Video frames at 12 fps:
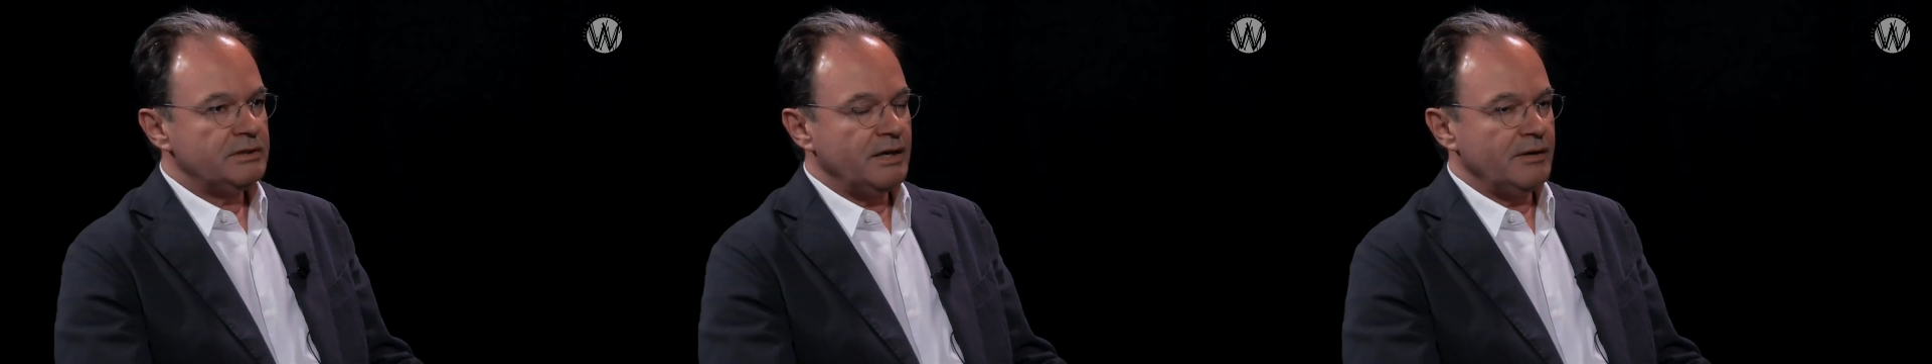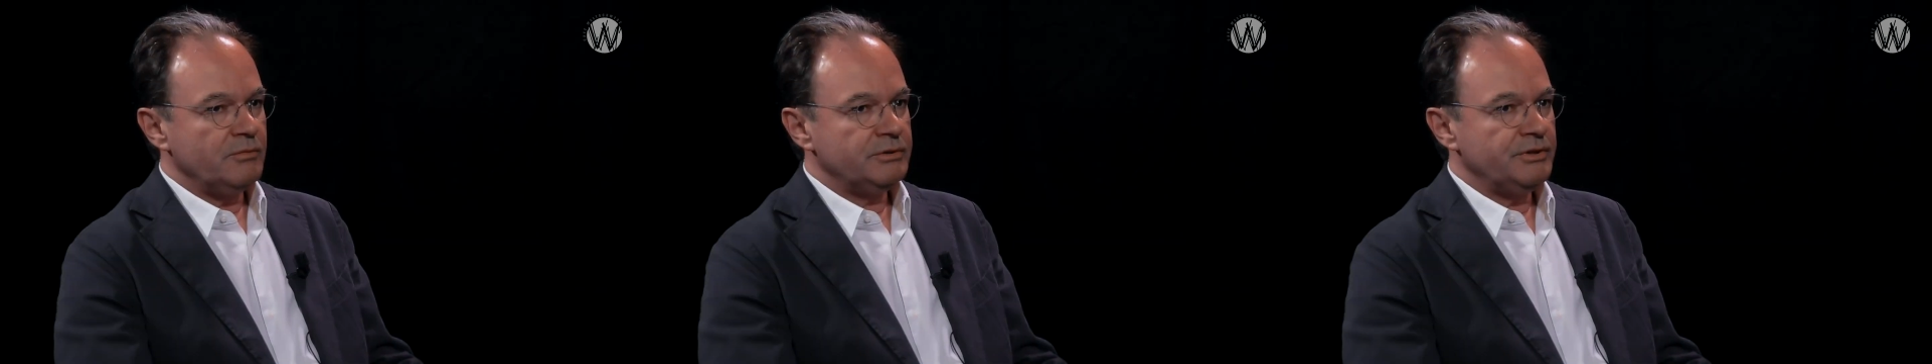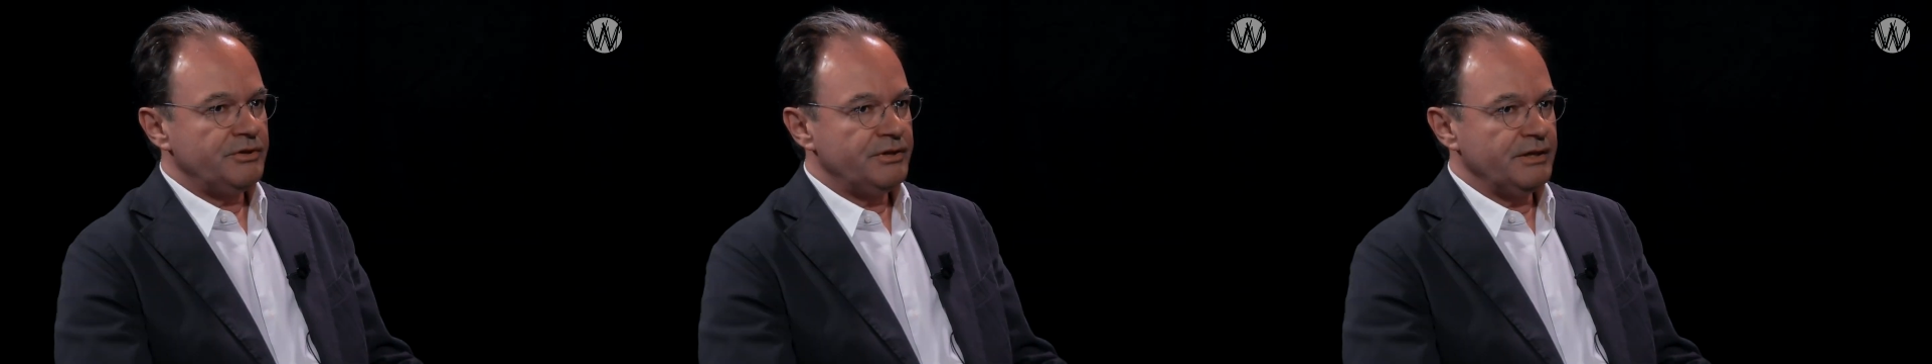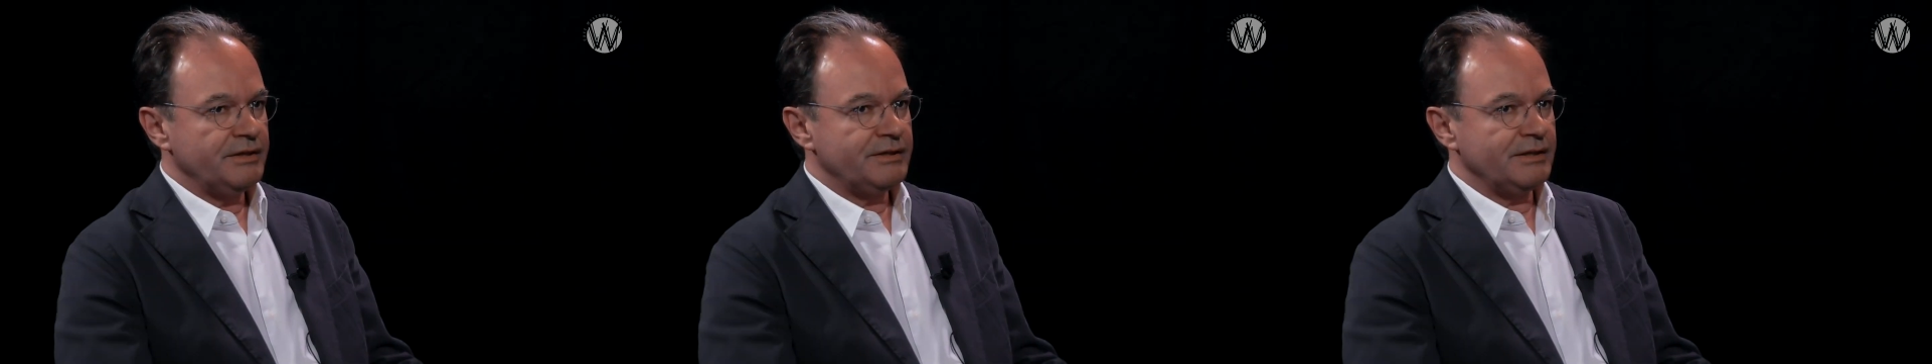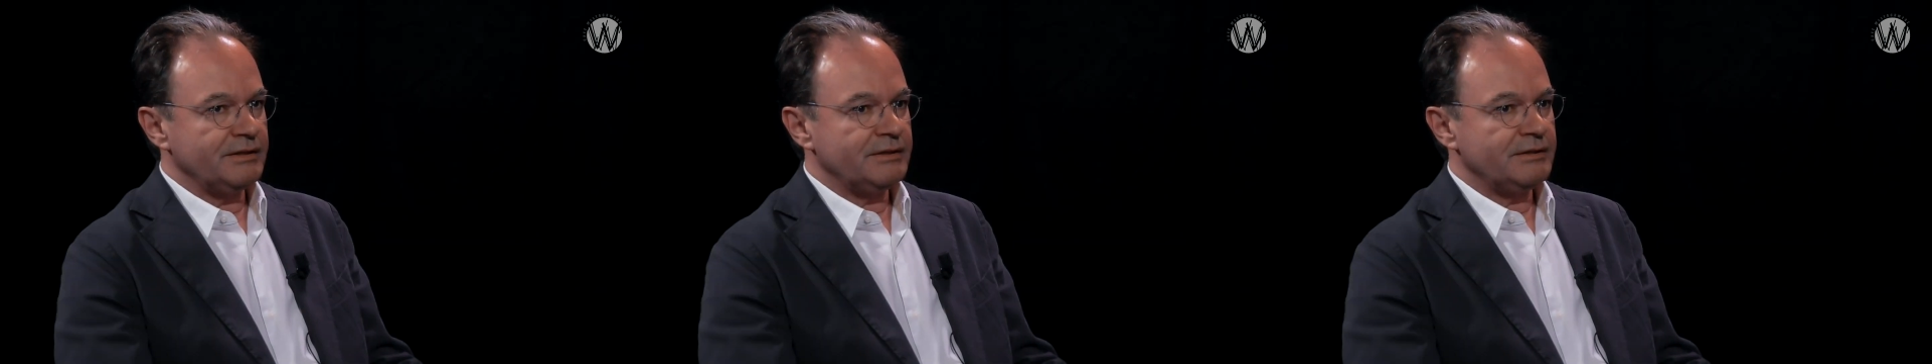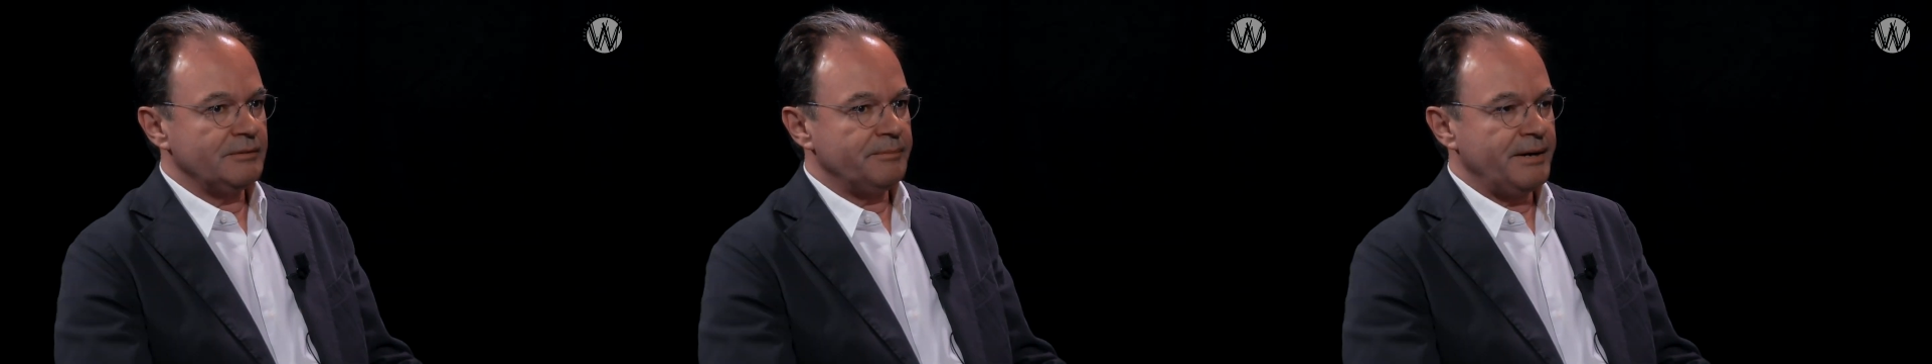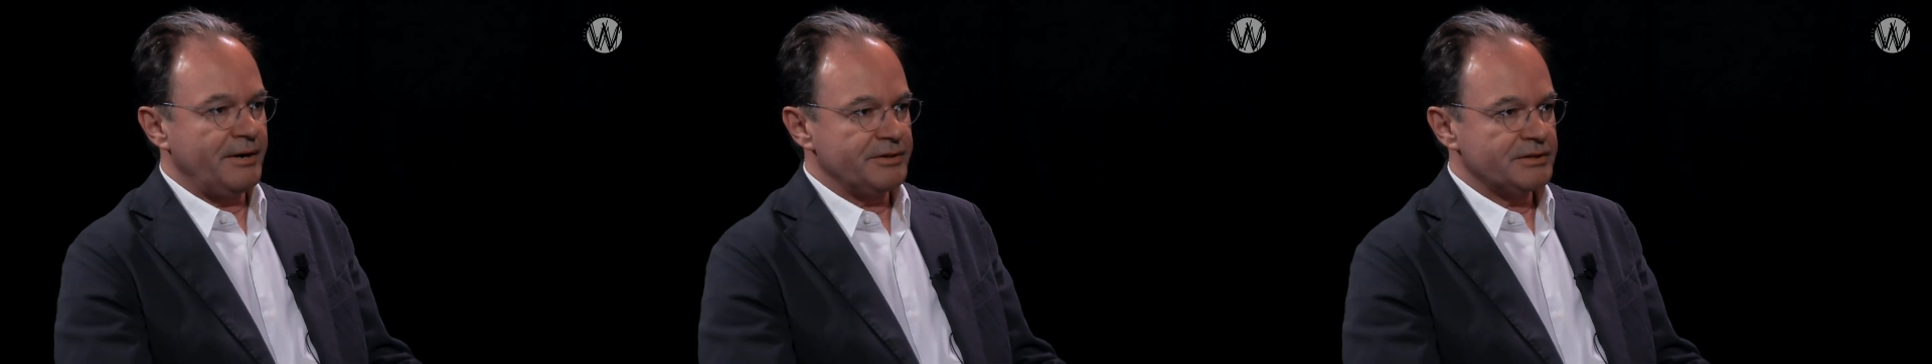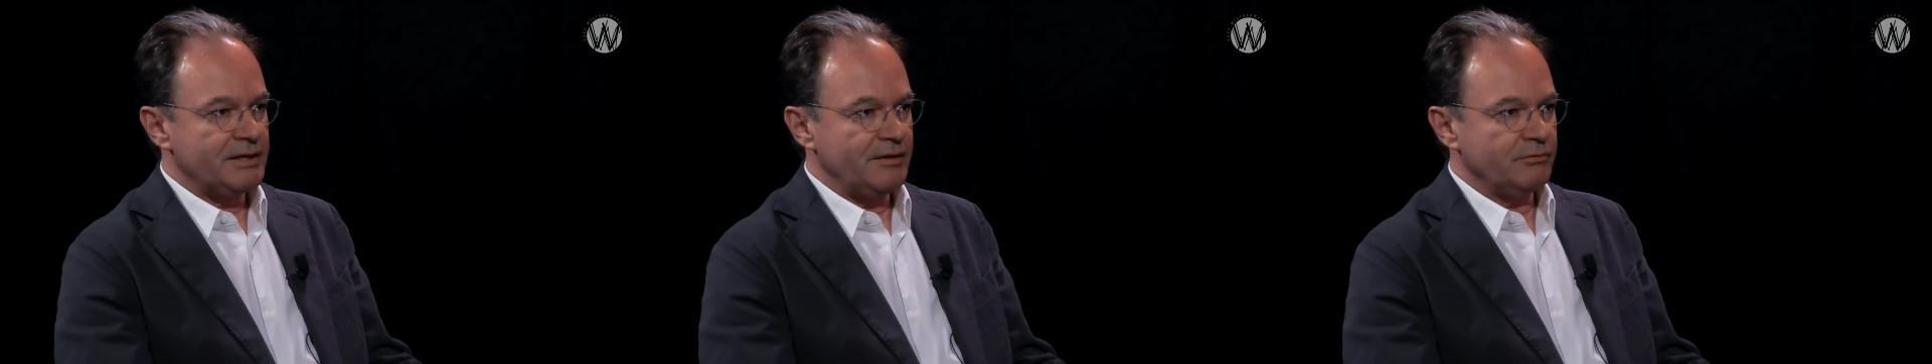I wouldn't think that the Paris
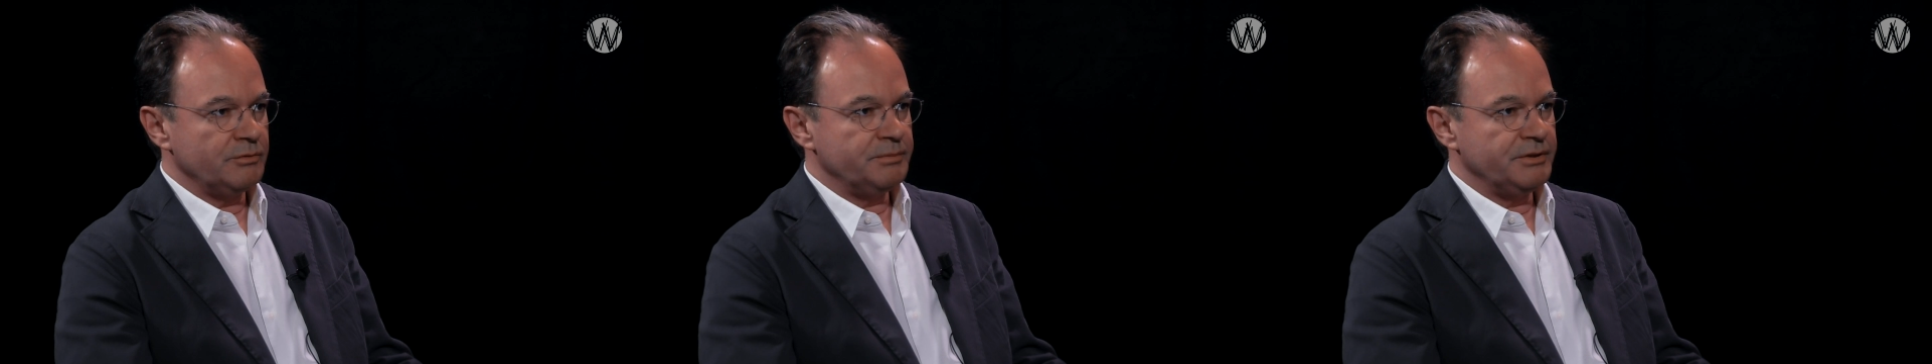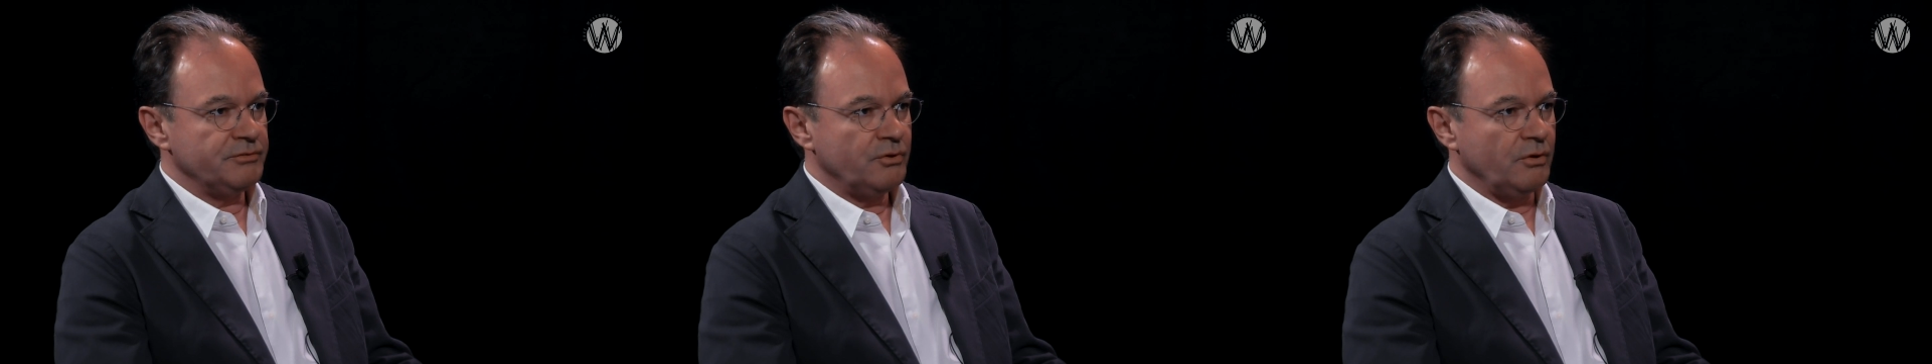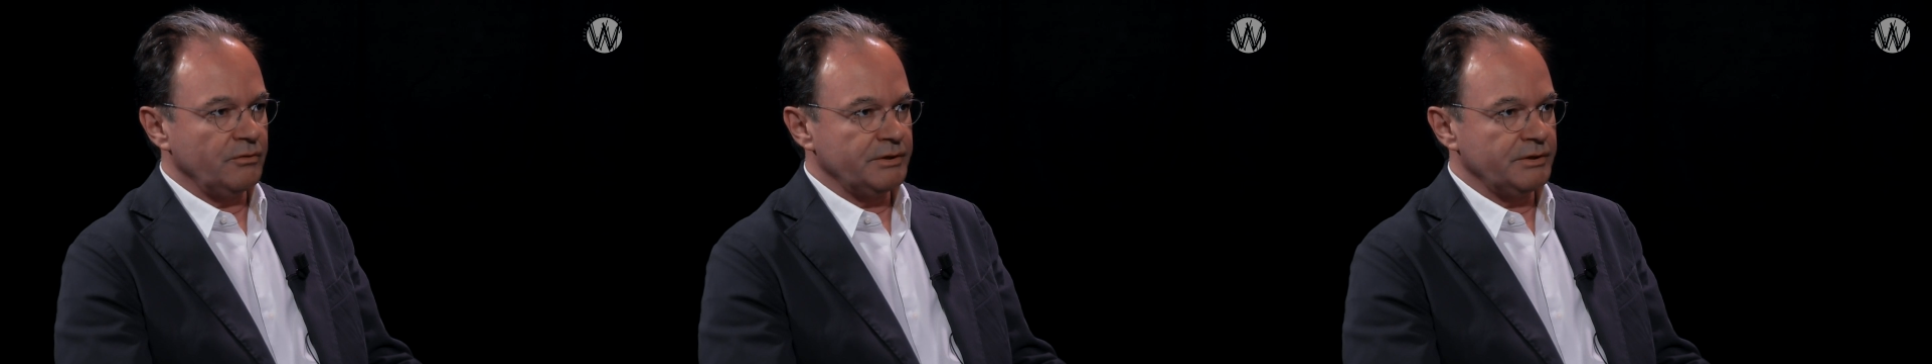Club would be involved.